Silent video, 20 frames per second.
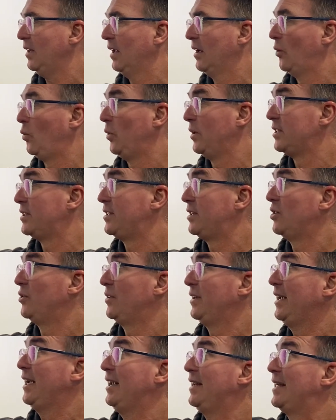We still
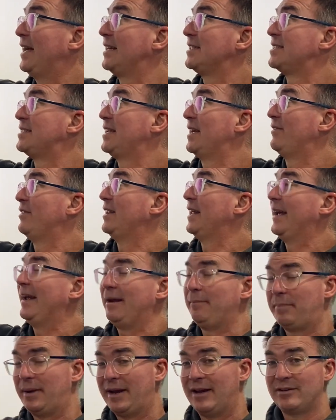need that 7 to
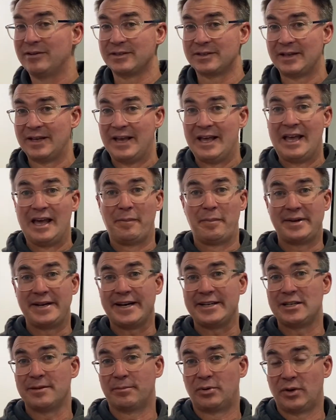8 pounds of
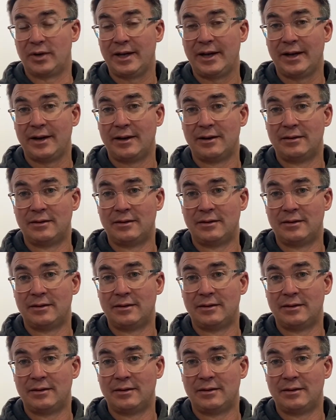potassium per day.